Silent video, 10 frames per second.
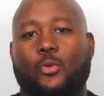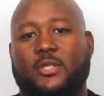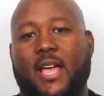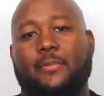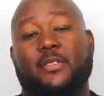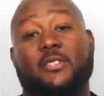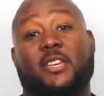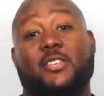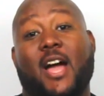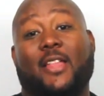What's happening? This
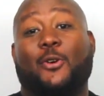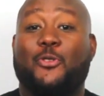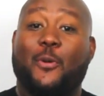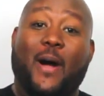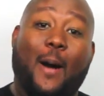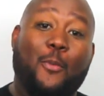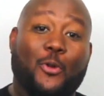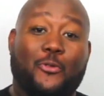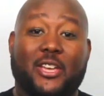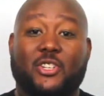is Kenyatta of Hip Hop
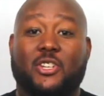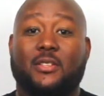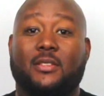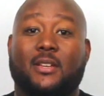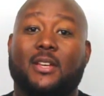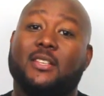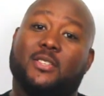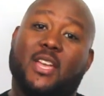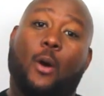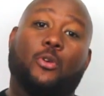Motivation.
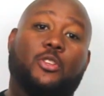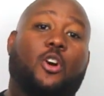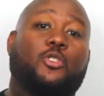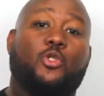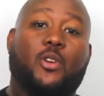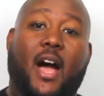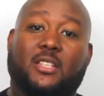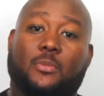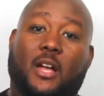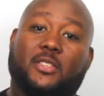Today I want to talk to you
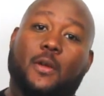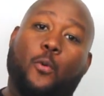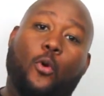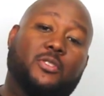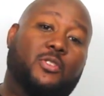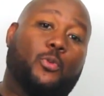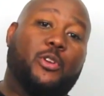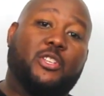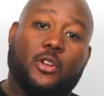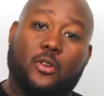guys about the importance of
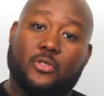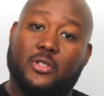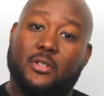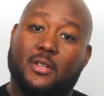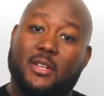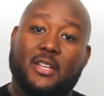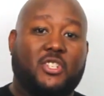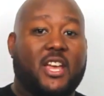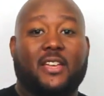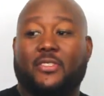research,
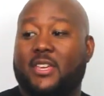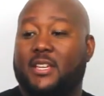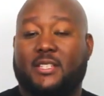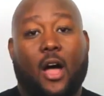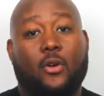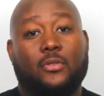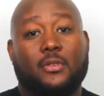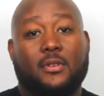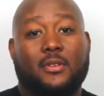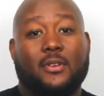checking things
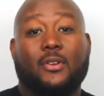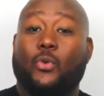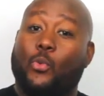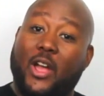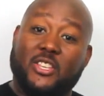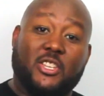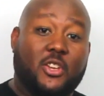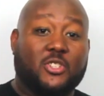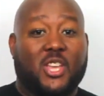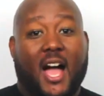out,
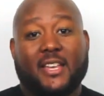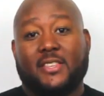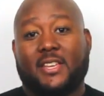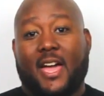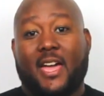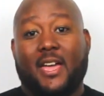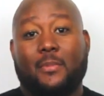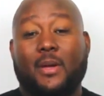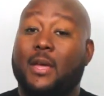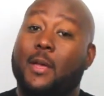raising your stock in the
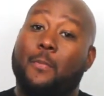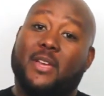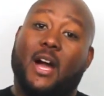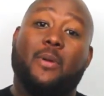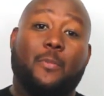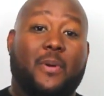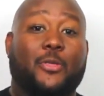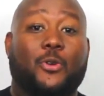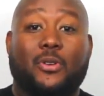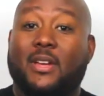game, becoming
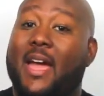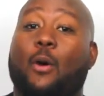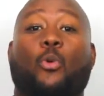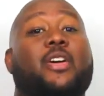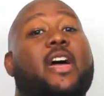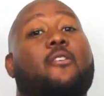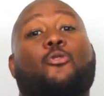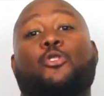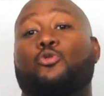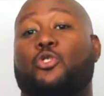better at
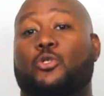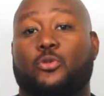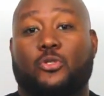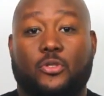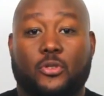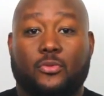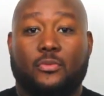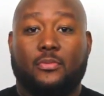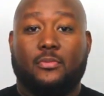whatever you choose to do.